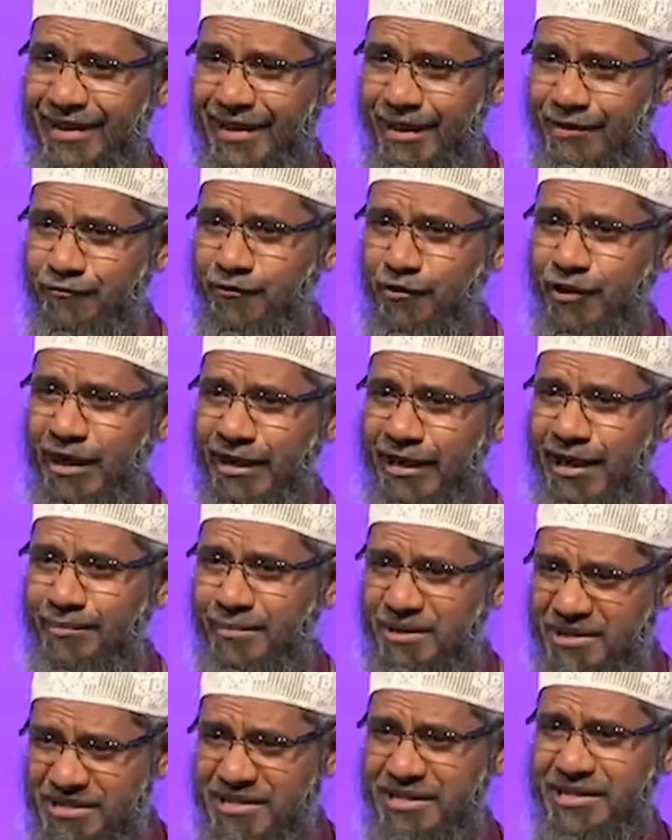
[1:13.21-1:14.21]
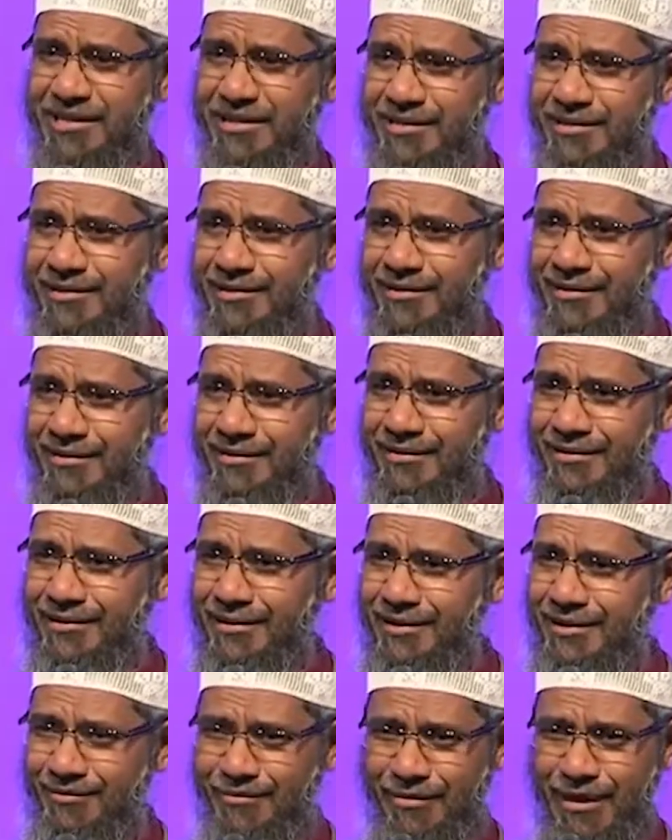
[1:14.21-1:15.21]
if you get a machine,
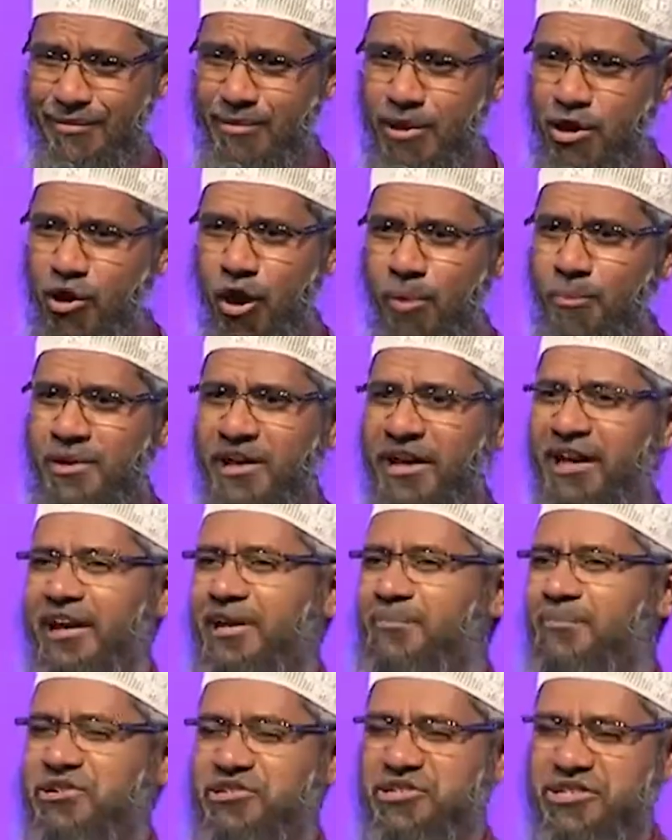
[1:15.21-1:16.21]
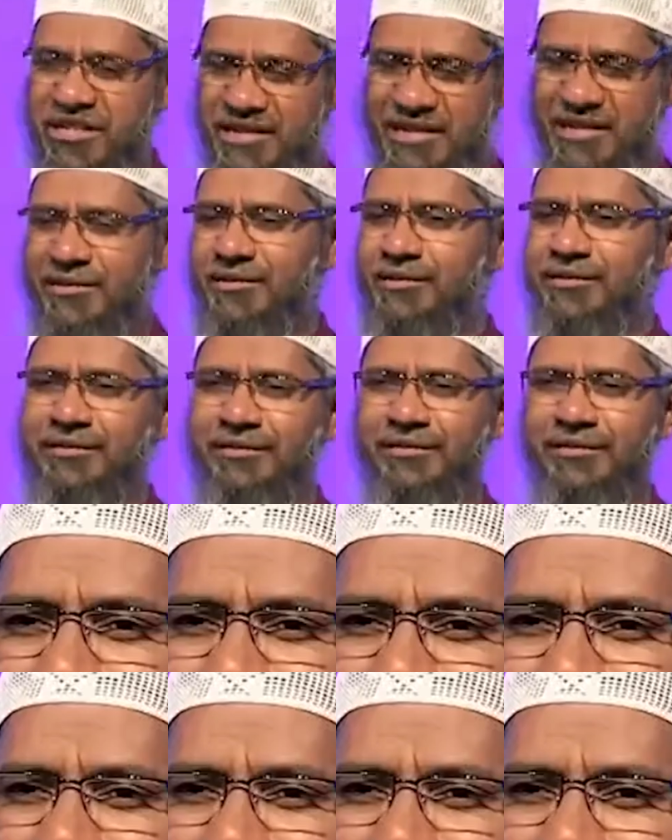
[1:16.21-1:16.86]
maybe a complicated machine,